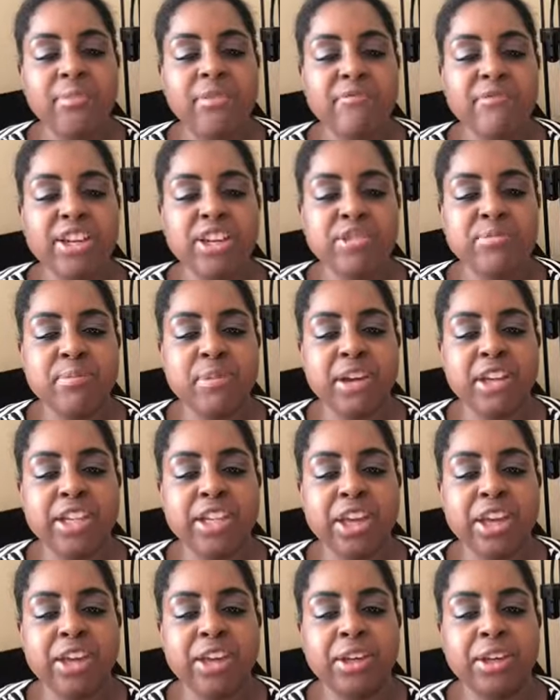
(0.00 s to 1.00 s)
reach my
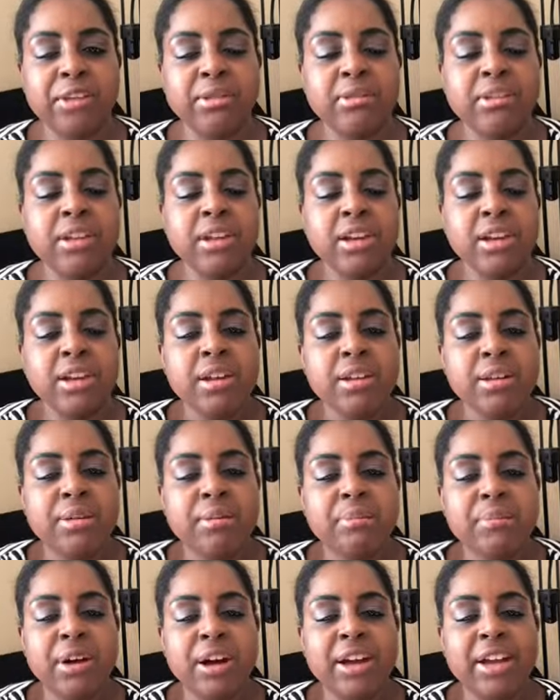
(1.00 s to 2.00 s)
goal
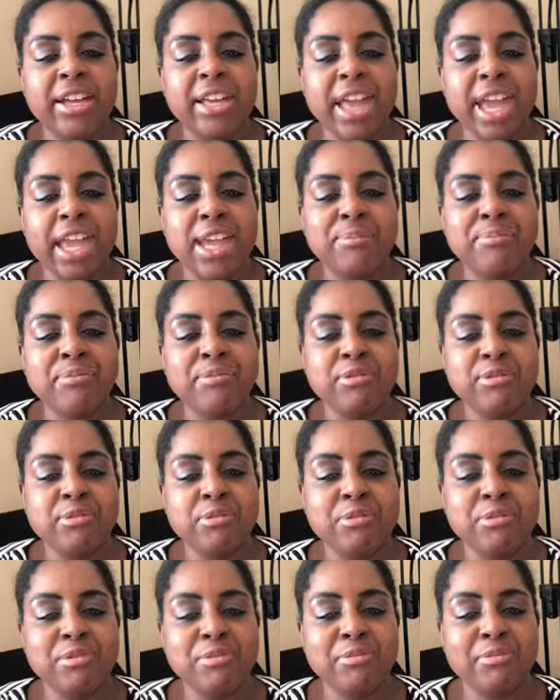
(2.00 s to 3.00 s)
by
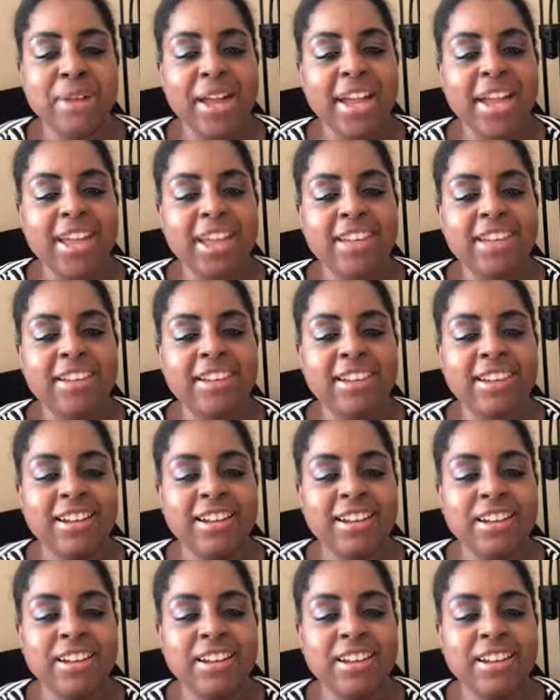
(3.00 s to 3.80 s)
April or May.